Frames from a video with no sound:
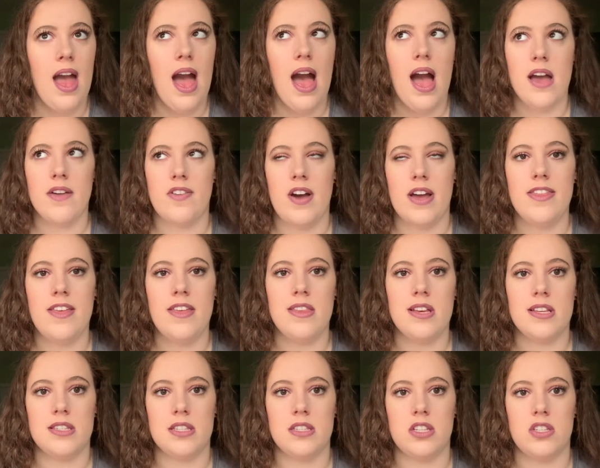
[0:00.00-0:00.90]
I find that
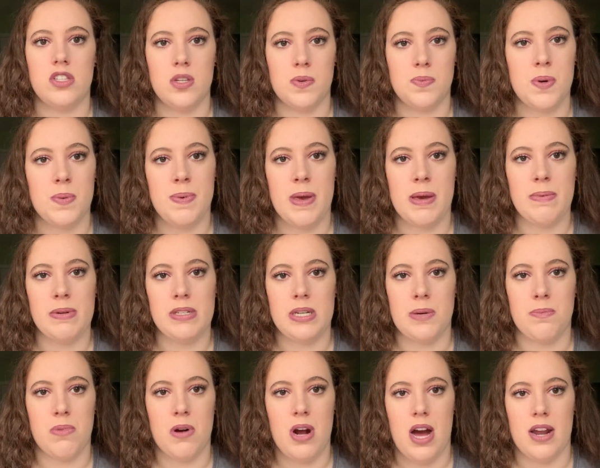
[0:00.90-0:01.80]
this is a super
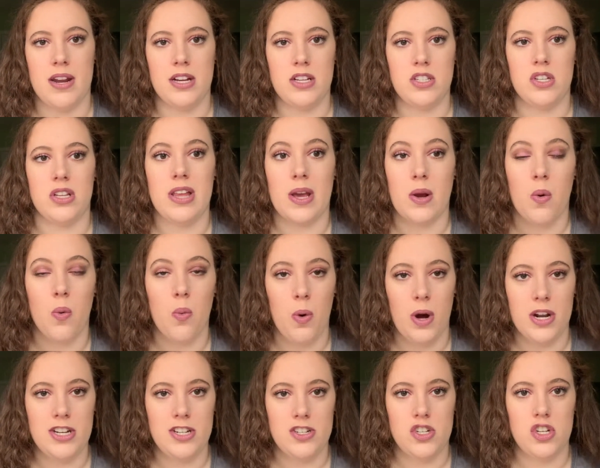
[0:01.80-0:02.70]
pigmented product, so like
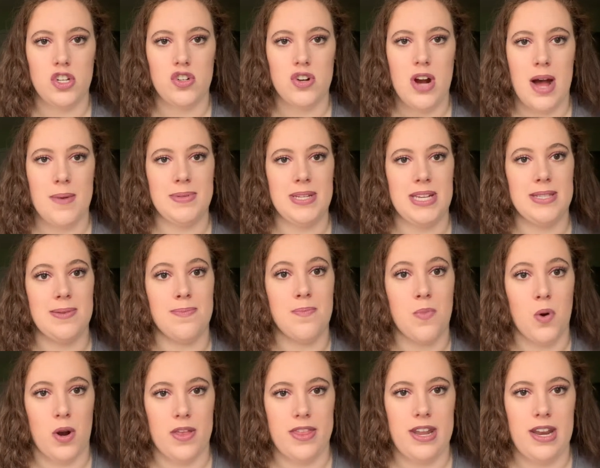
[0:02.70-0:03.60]
1 to 2 drops is
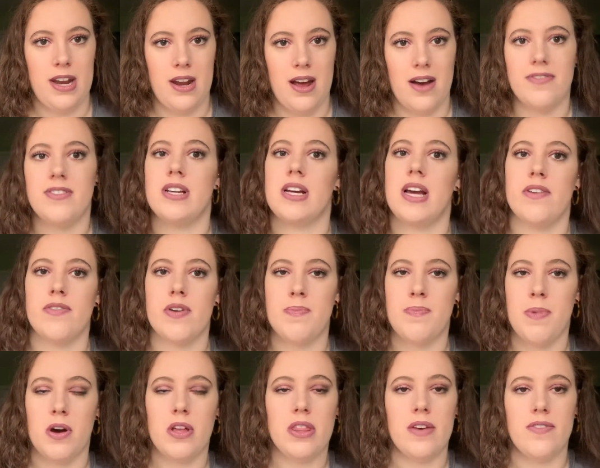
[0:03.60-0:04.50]
more than enough to cover
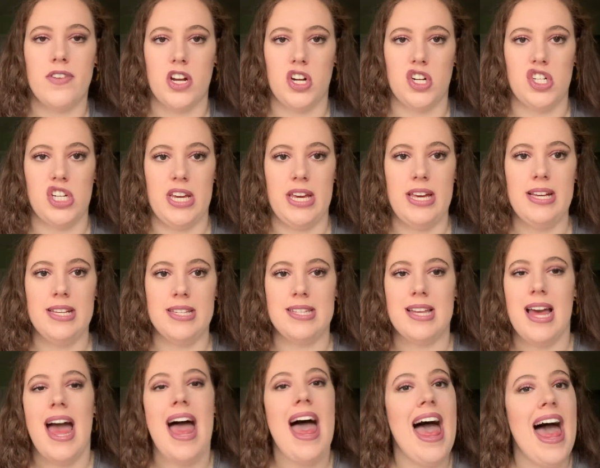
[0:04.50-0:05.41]
both of your
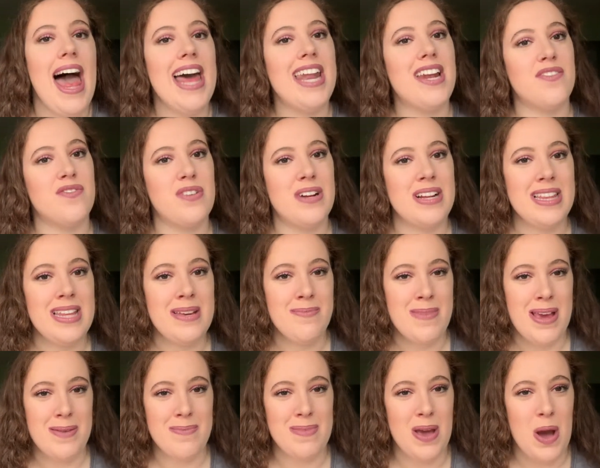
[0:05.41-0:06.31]
cheeks, and it really
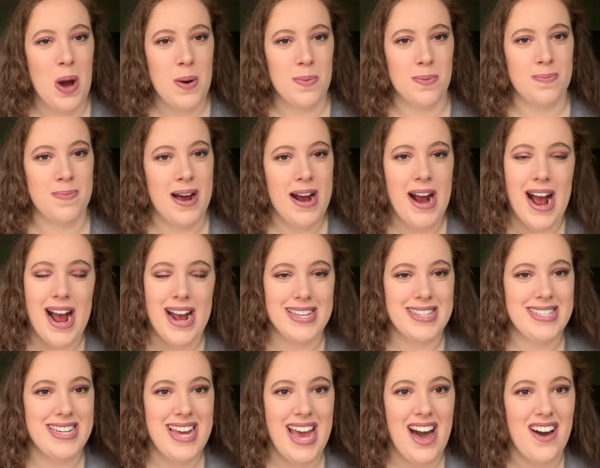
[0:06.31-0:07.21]
made me open my
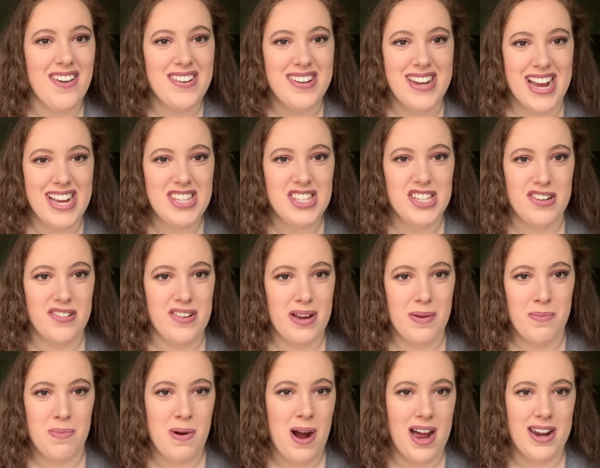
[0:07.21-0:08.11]
eyes to how nice
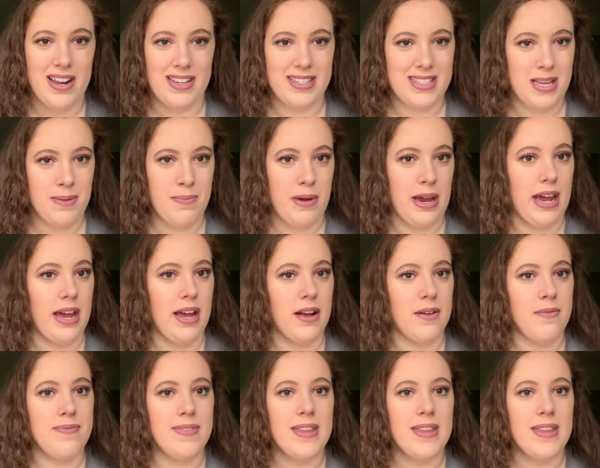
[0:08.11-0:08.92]
cream products can be.